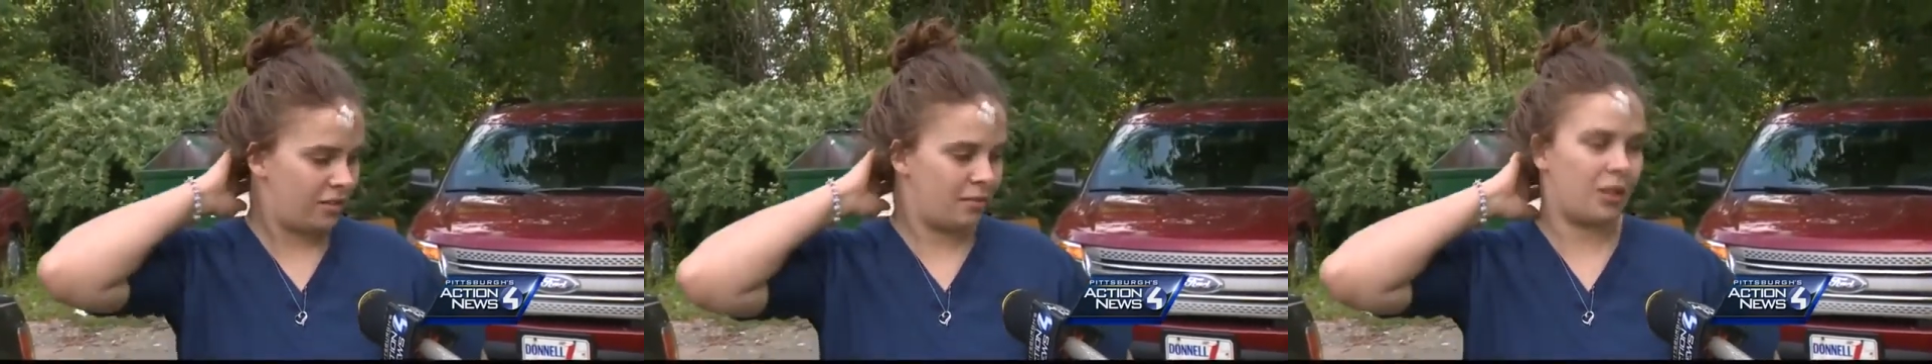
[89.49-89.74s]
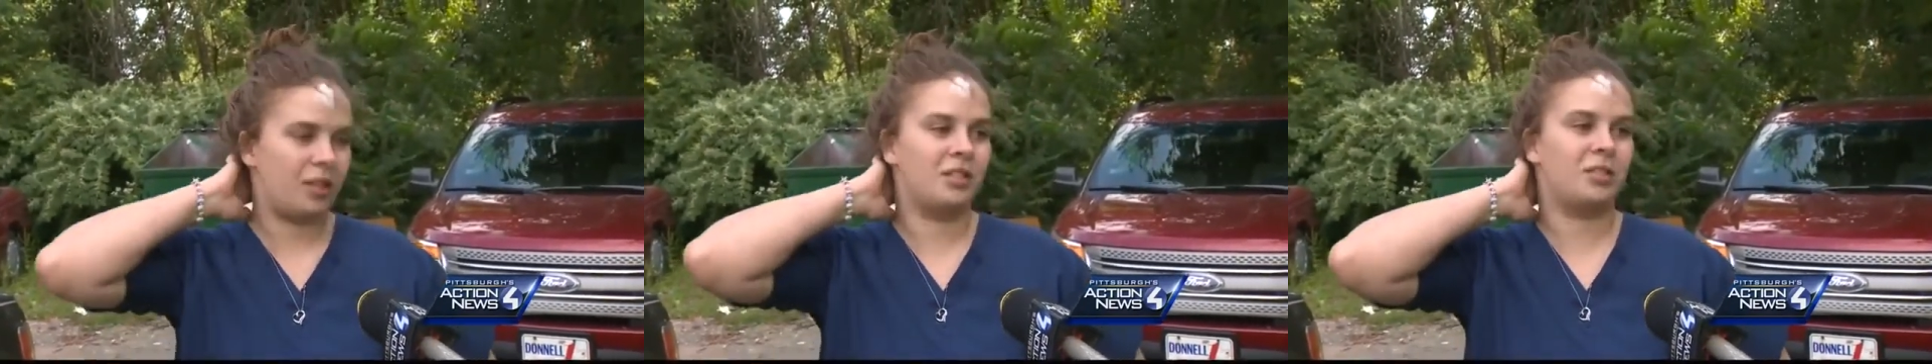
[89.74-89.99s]
I'm
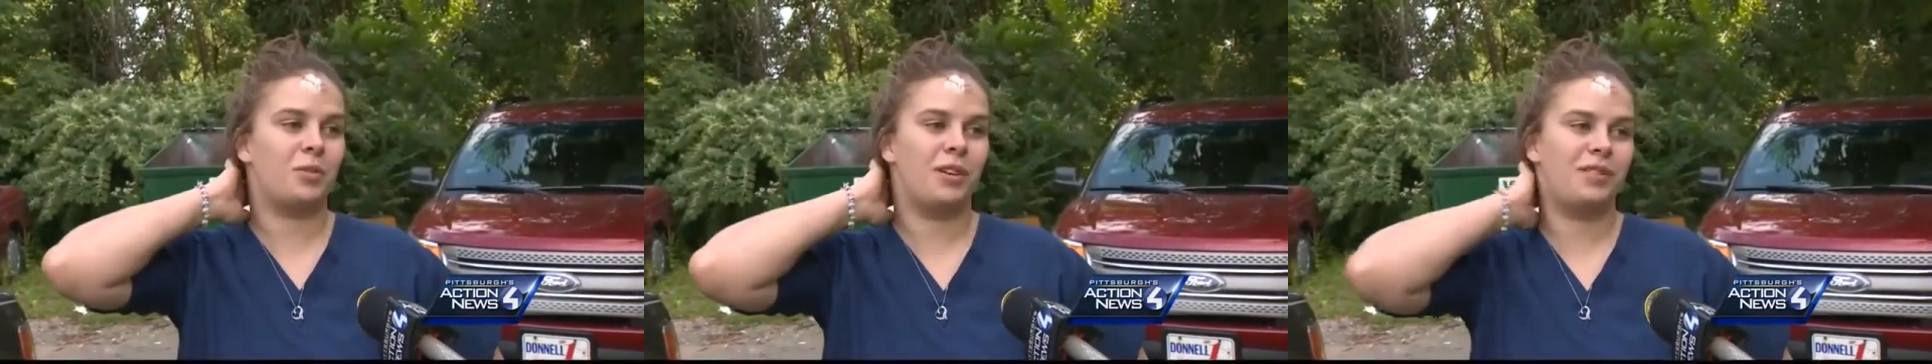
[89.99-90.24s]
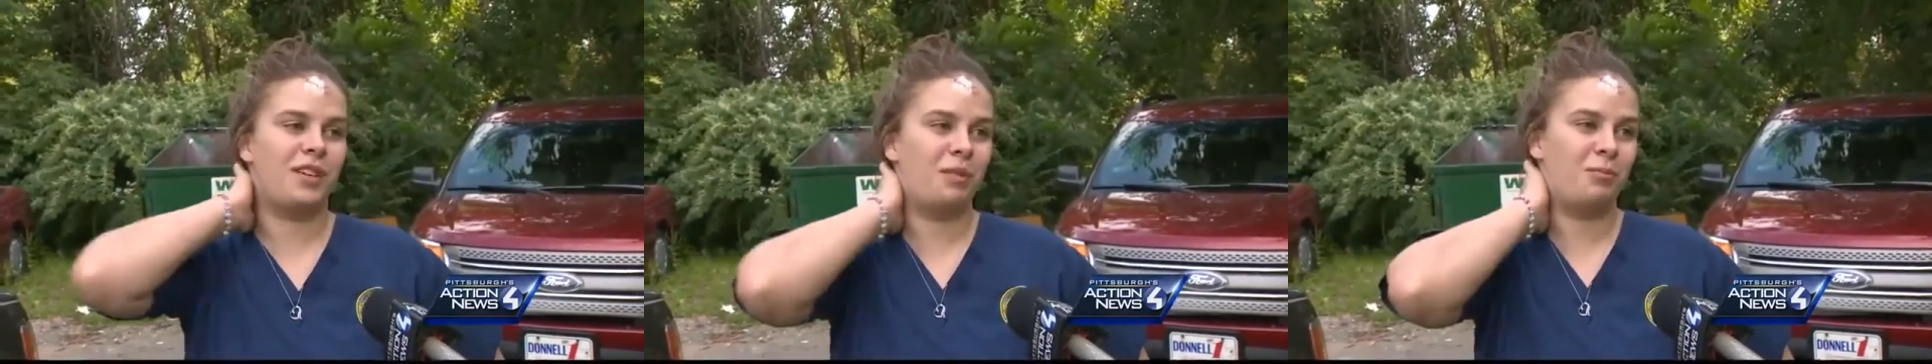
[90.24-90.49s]
not going to
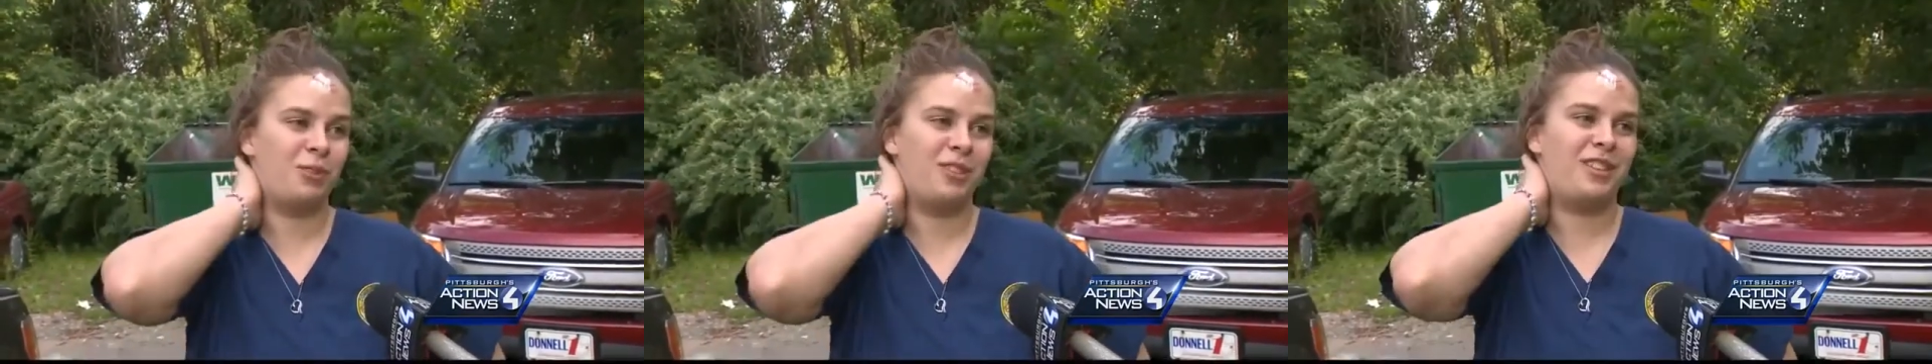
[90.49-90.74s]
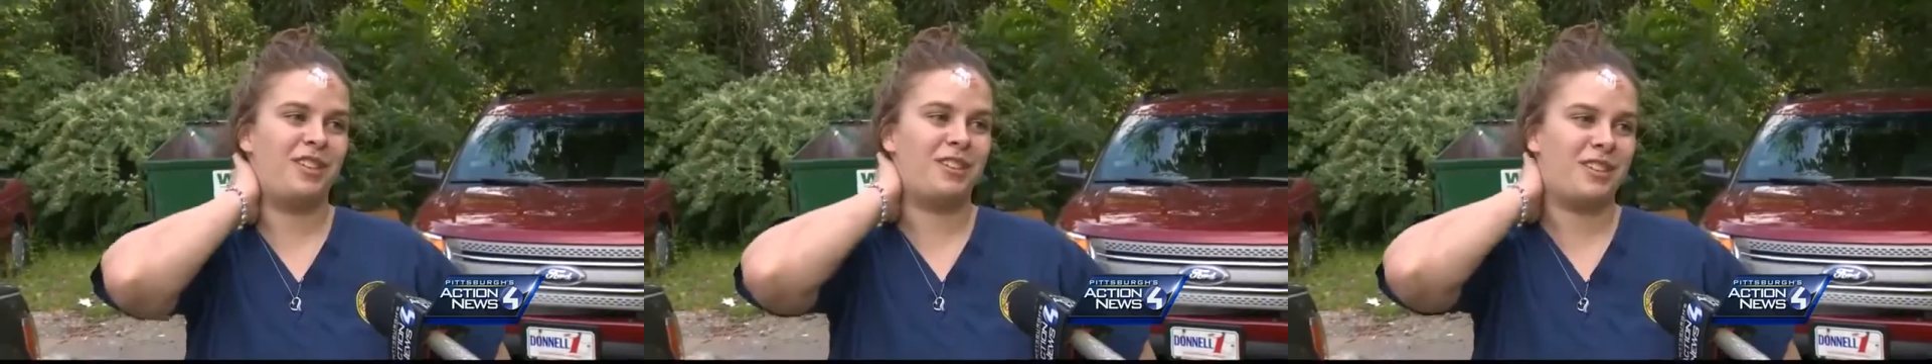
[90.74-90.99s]
swerve anymore,
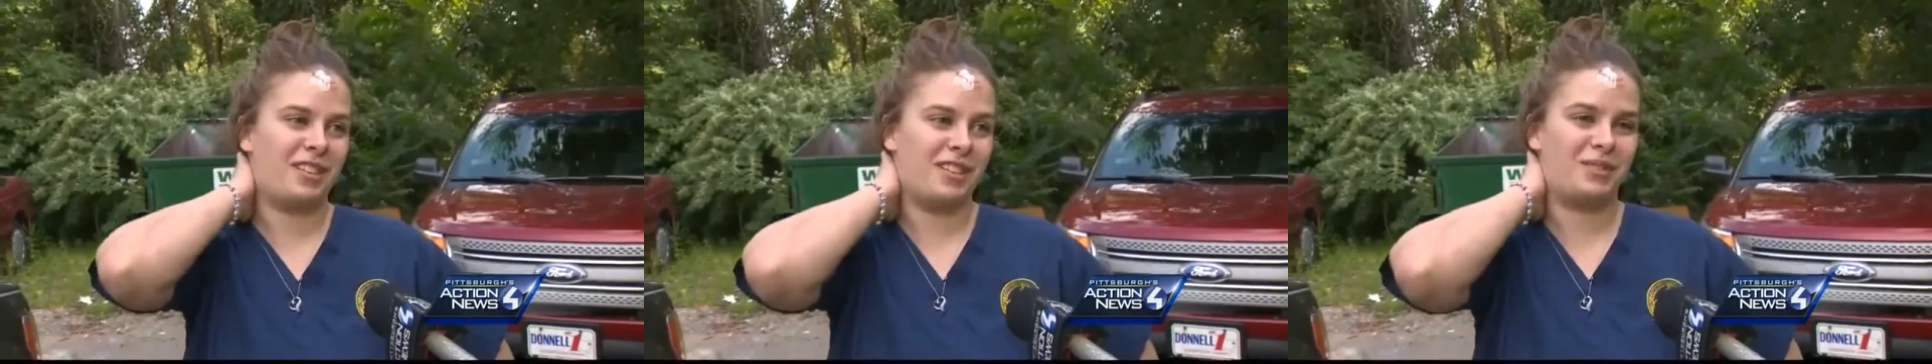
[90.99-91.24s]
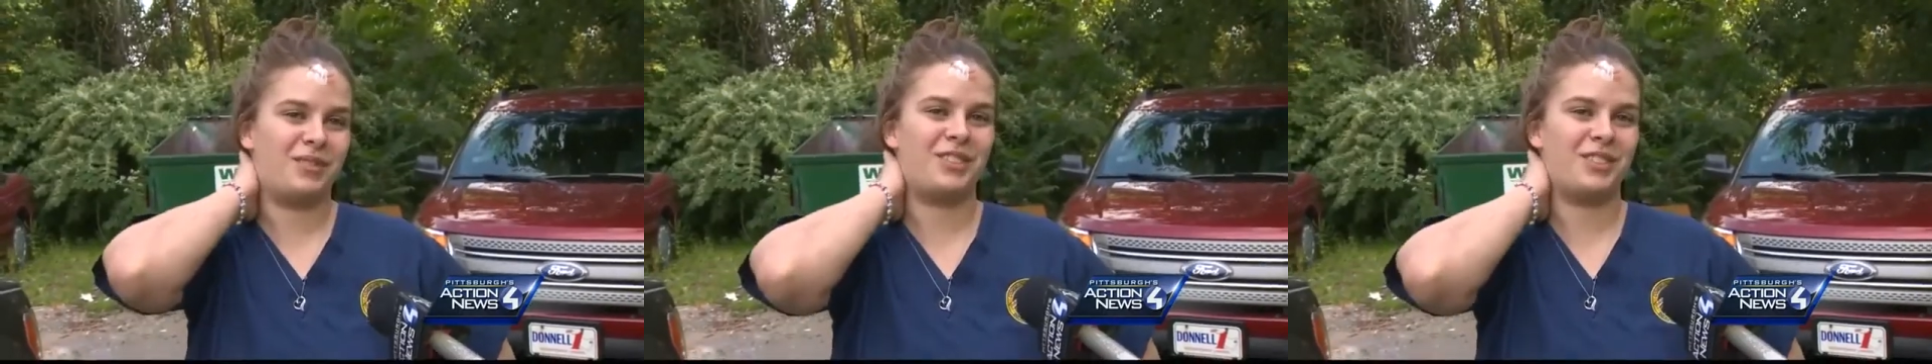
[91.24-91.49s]
though,
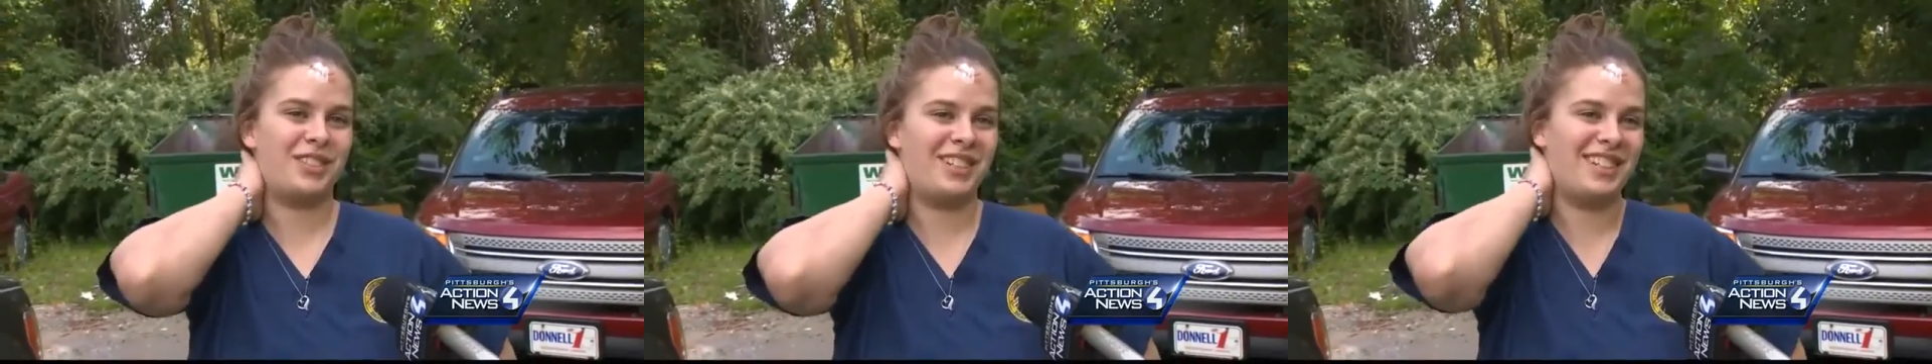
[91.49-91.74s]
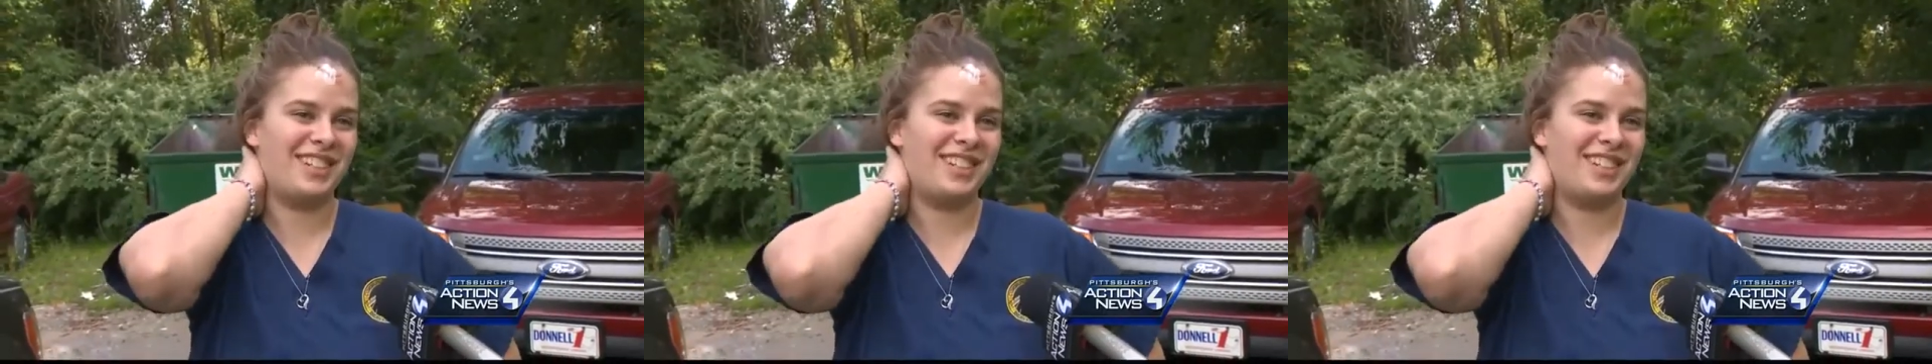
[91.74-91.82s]
that's for sure.